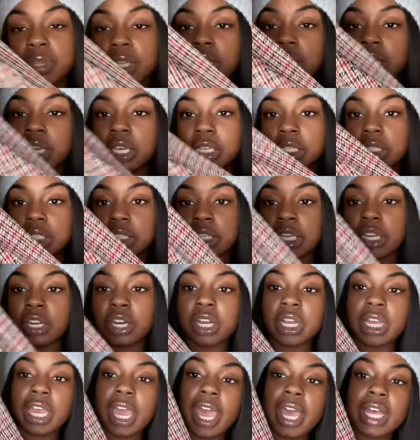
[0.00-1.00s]
to consider.
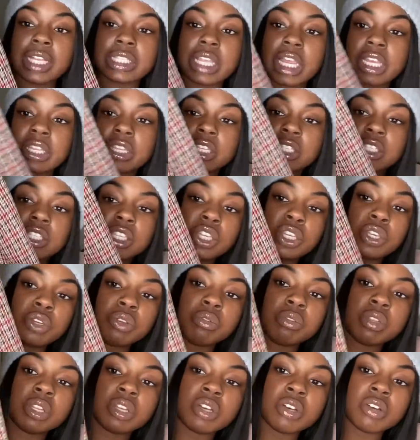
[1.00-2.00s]
It has like this
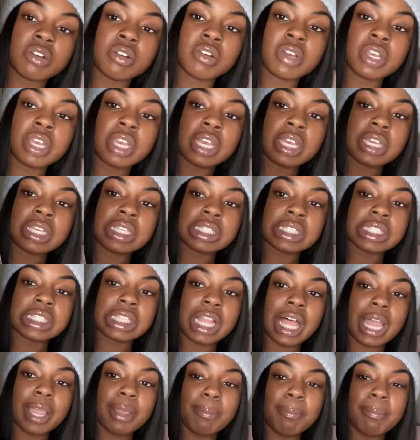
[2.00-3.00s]
cute little
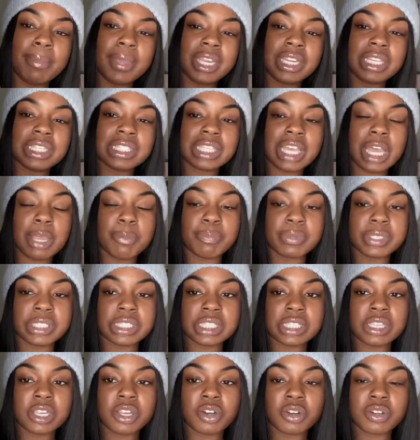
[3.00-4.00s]
slight mini type of
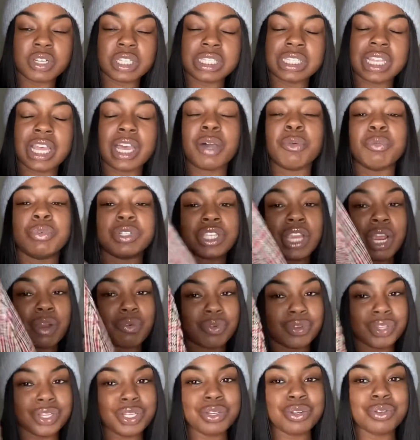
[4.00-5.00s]
slit on the side, which I
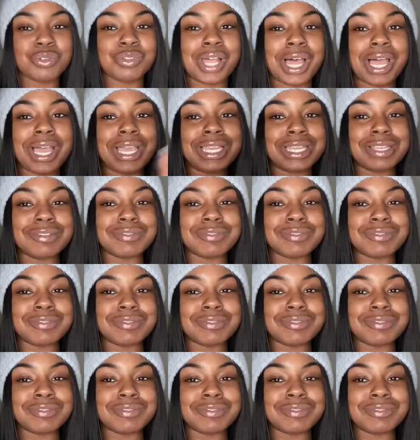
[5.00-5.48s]
really do like.